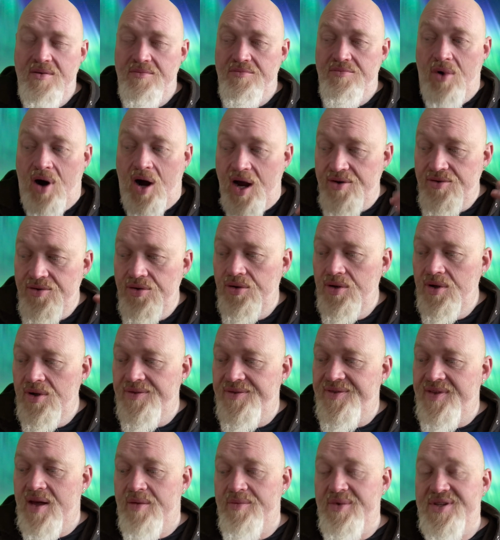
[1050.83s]
my rule of
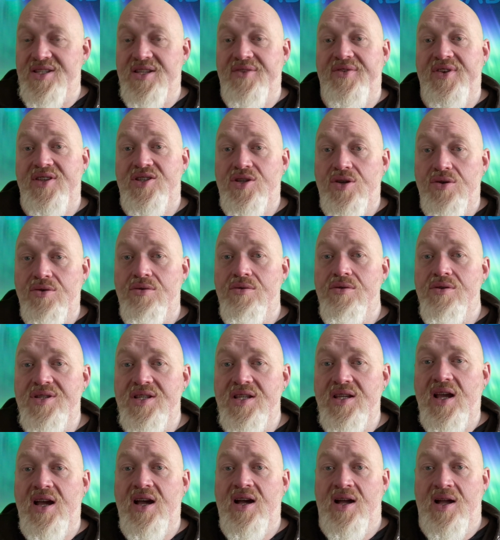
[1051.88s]
thumb is if it's
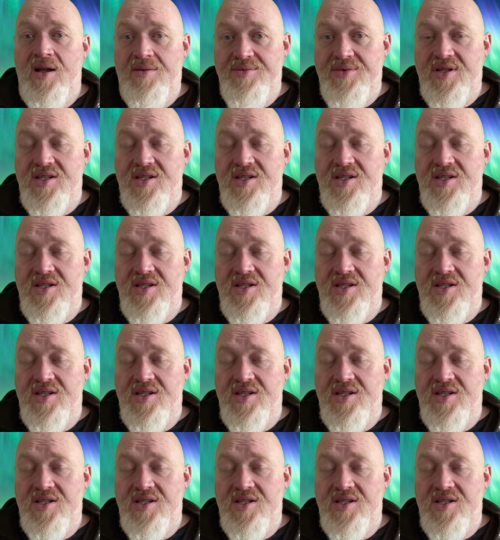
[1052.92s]
causing harm